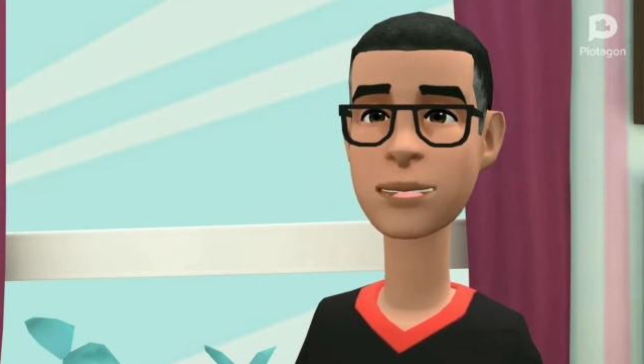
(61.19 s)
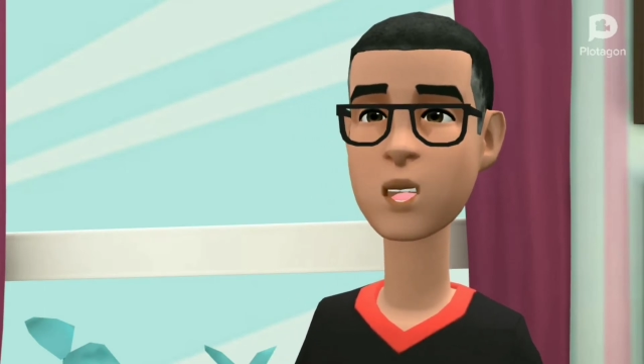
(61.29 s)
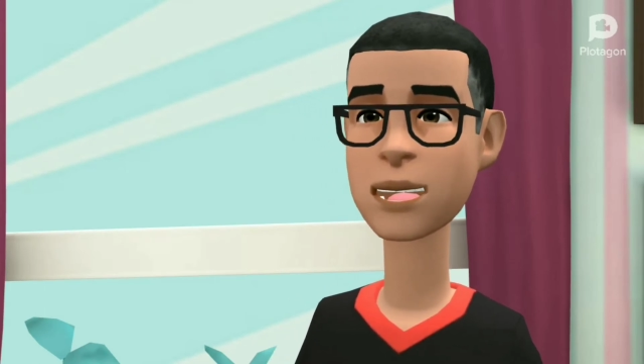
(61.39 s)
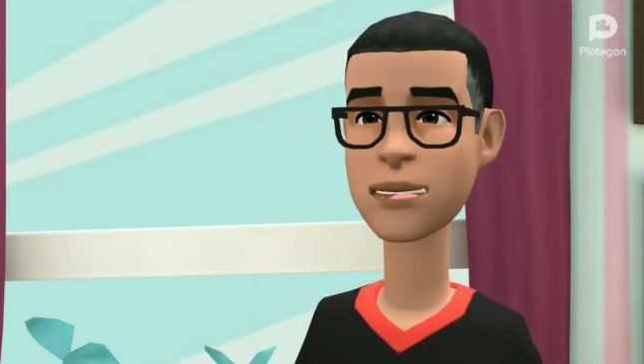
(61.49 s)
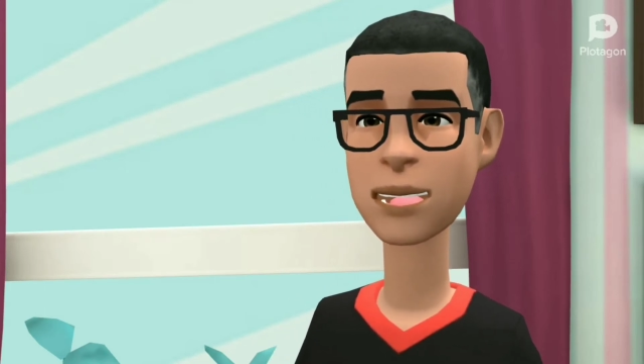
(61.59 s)

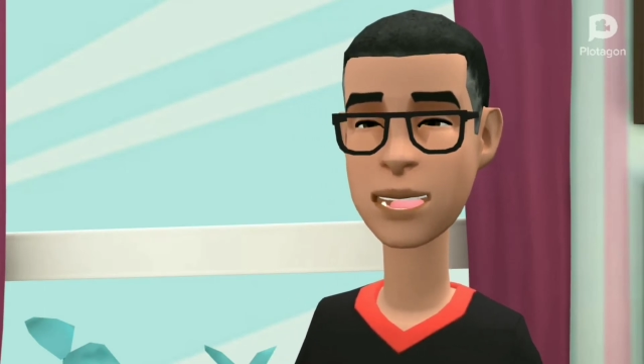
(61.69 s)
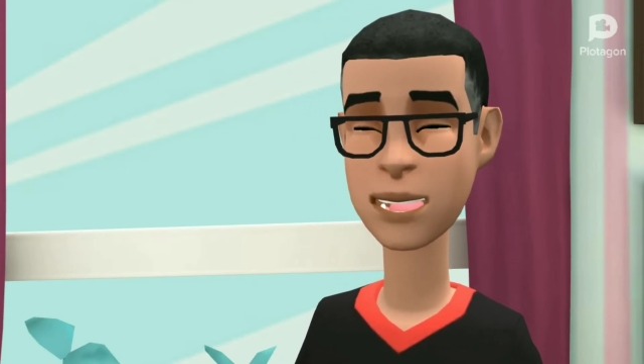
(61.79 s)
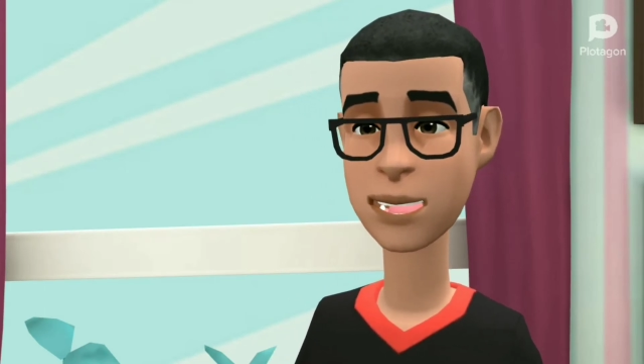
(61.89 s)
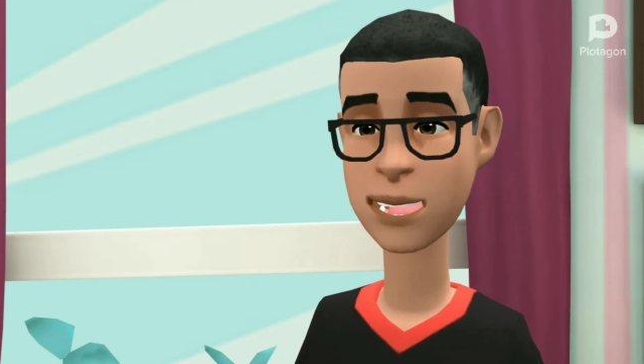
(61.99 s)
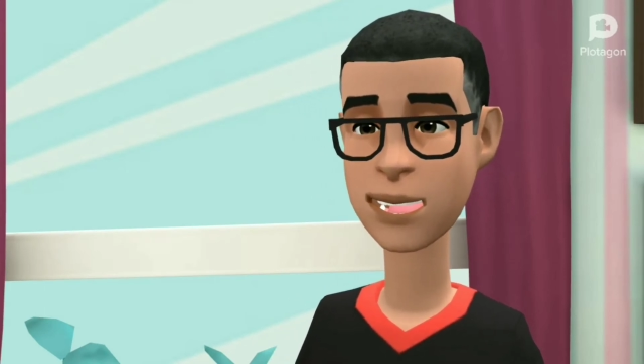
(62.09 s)
to
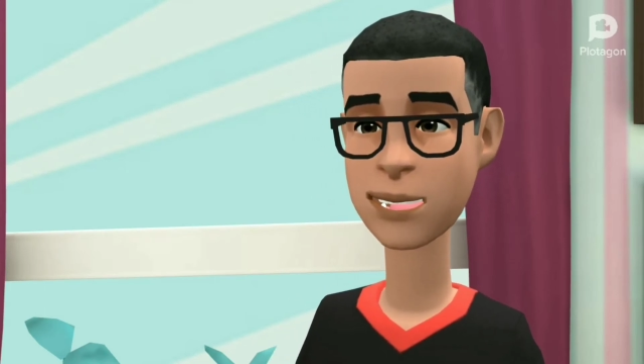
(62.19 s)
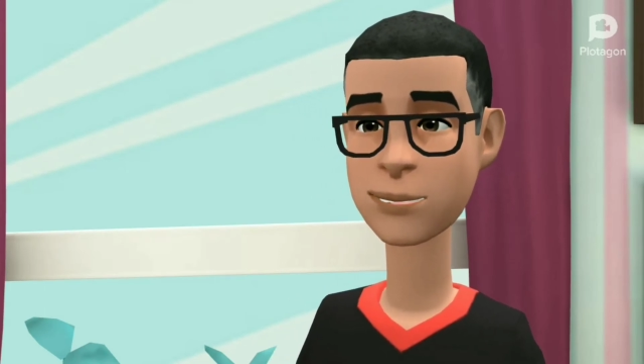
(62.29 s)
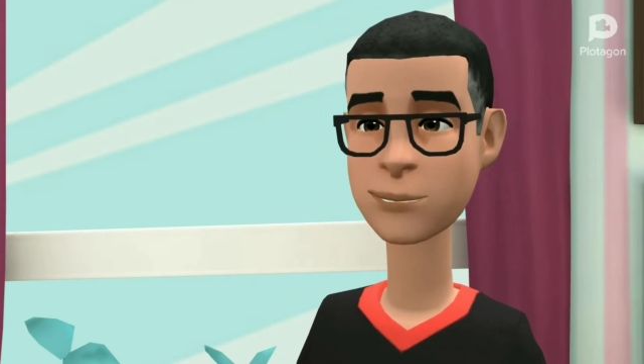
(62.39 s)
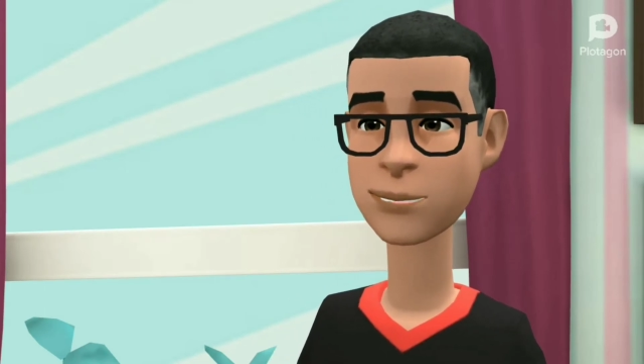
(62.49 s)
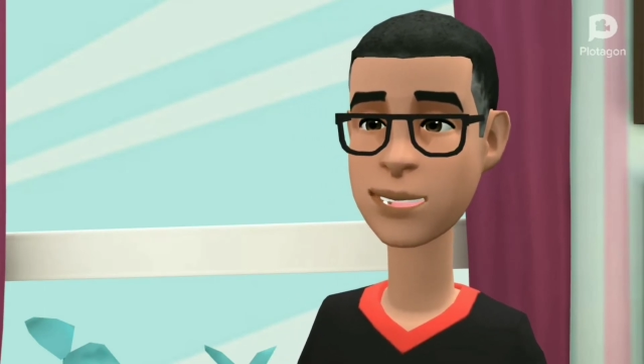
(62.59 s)
difficulties
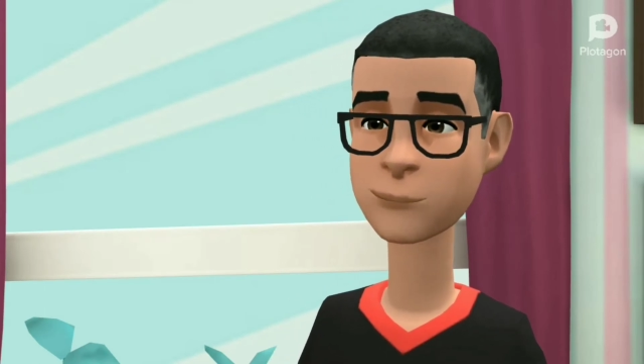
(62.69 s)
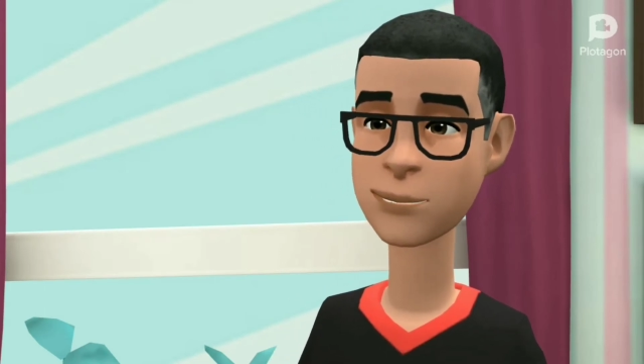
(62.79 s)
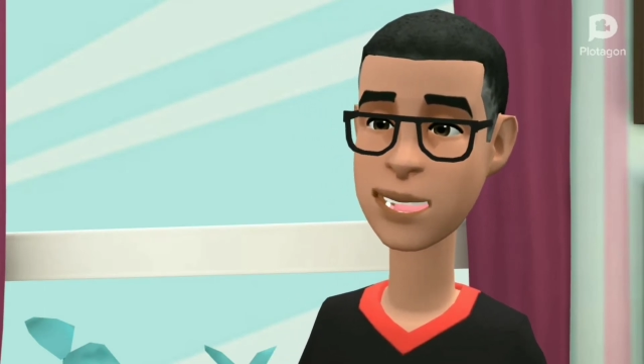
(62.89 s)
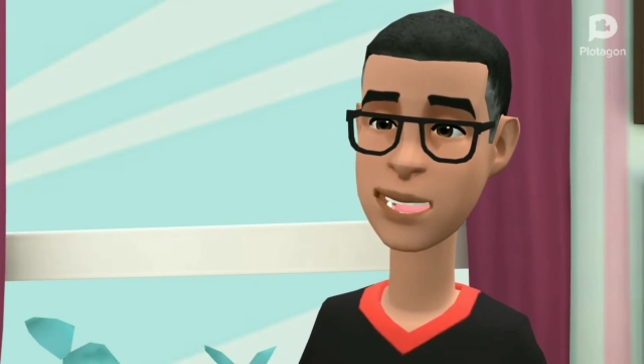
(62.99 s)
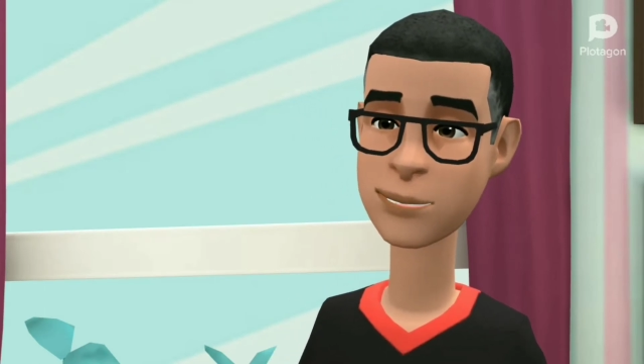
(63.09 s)
and
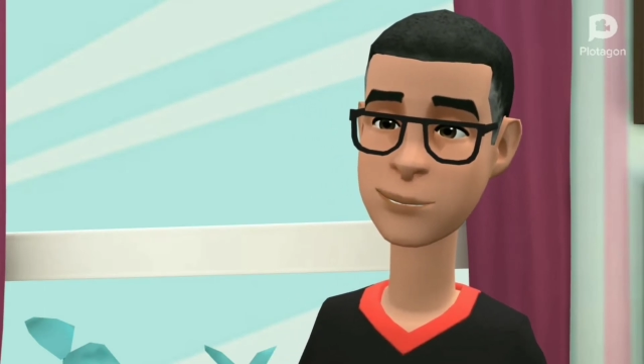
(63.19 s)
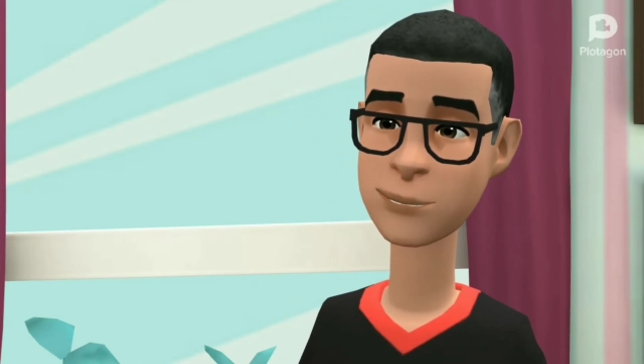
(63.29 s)
pain?